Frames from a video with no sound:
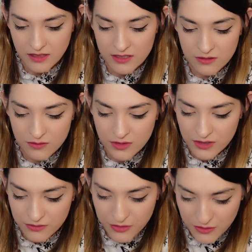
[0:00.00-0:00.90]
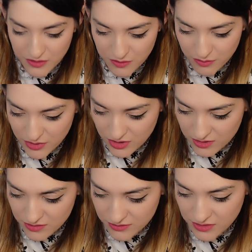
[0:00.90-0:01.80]
I don't want to ruin the
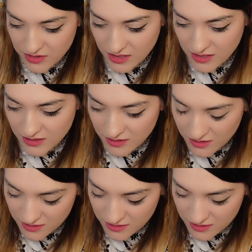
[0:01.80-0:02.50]
box, really.